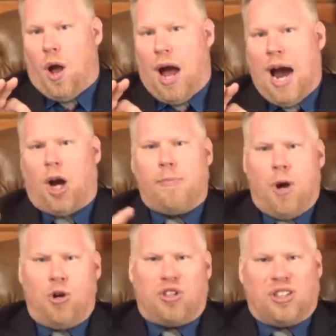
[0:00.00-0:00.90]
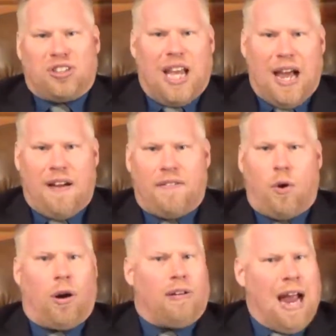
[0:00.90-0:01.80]
Our emotions have,
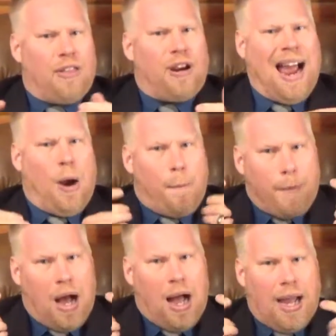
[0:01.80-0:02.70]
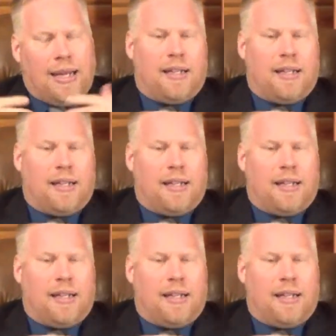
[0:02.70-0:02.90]
or rather our mind